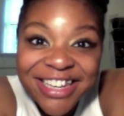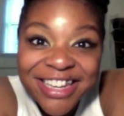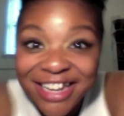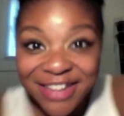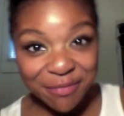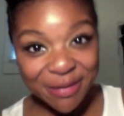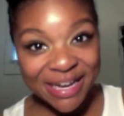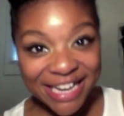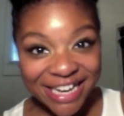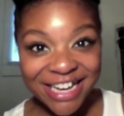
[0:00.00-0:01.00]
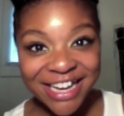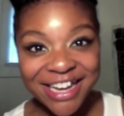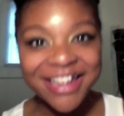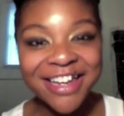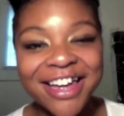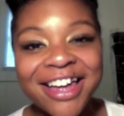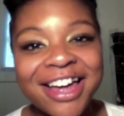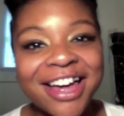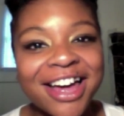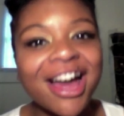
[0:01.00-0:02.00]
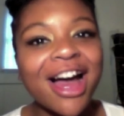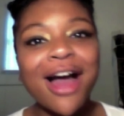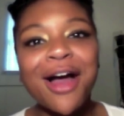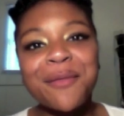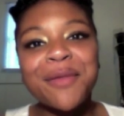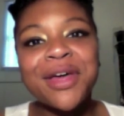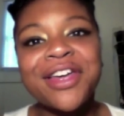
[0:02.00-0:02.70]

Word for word: It's me. Um,